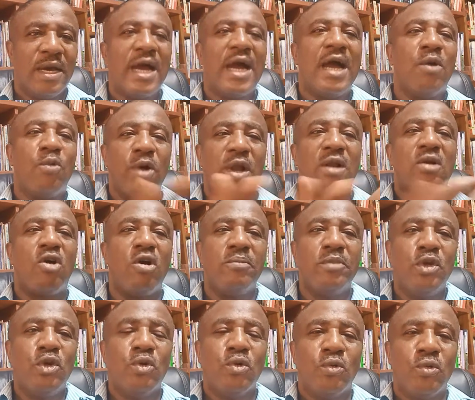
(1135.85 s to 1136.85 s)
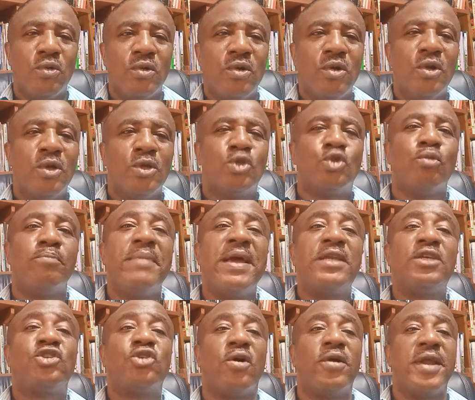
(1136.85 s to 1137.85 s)
I welcome you to
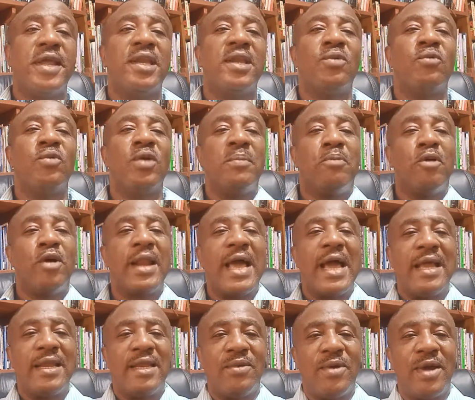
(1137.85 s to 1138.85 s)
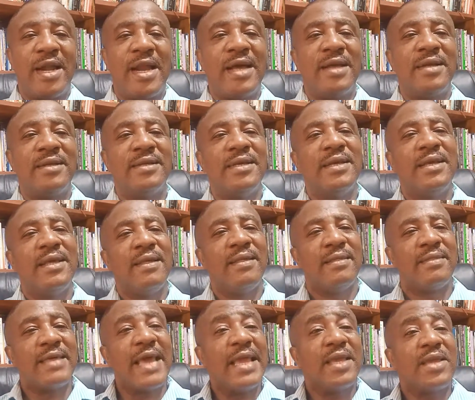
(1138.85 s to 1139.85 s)
Mentoring with Bola Adewara.
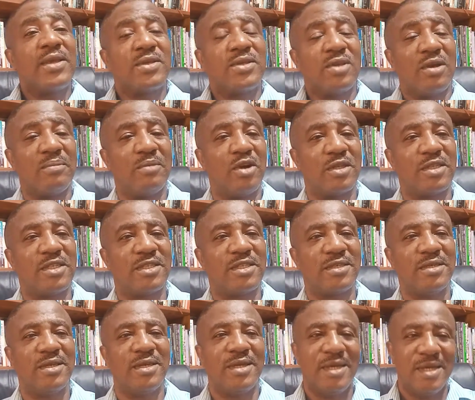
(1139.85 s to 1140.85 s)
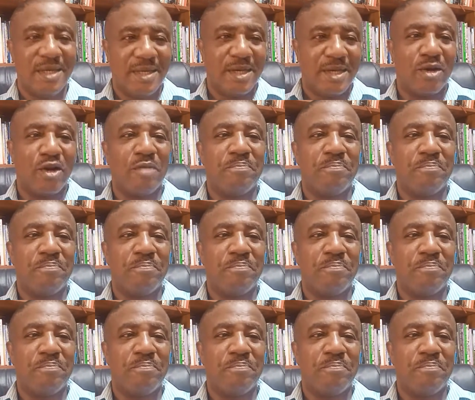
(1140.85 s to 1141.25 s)
Thank you so much. The